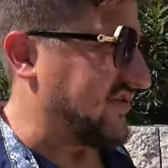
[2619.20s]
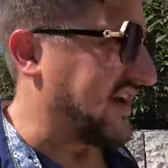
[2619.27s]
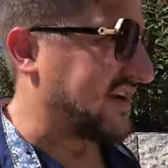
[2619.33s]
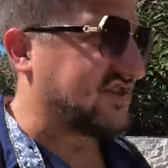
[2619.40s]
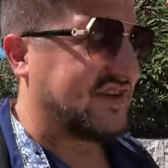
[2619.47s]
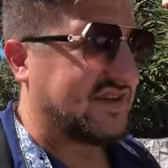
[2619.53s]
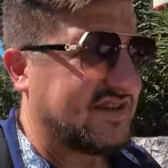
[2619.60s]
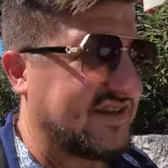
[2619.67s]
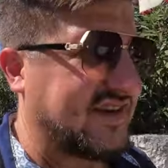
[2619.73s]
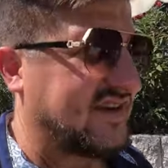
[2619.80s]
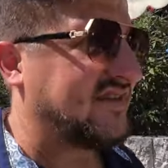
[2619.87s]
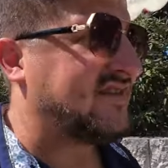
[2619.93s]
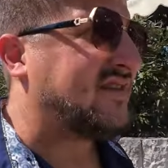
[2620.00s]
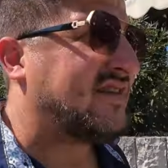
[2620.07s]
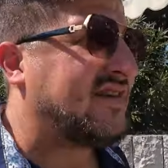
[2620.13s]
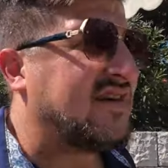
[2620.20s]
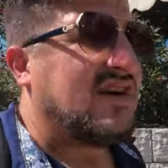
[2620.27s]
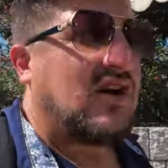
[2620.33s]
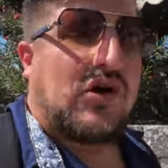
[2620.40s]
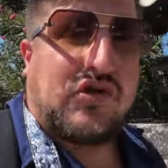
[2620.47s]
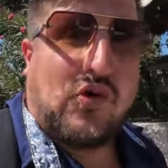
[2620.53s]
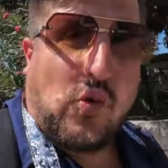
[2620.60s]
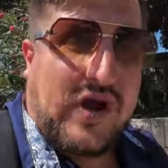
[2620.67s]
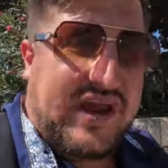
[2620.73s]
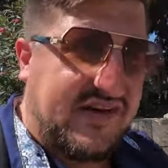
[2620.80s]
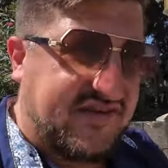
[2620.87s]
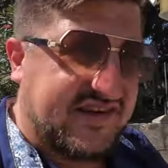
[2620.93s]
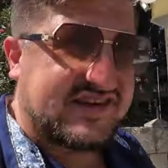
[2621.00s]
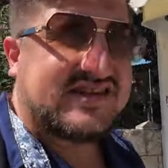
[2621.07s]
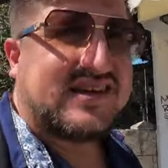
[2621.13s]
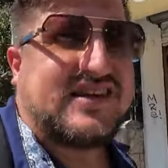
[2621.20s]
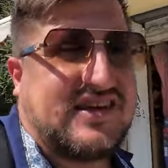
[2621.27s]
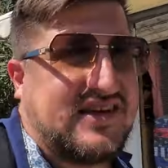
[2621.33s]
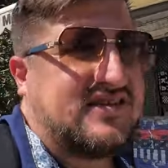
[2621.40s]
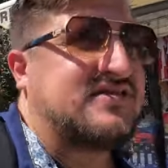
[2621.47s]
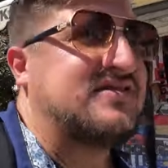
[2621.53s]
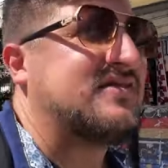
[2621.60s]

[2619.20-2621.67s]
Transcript: directions and the way of the city.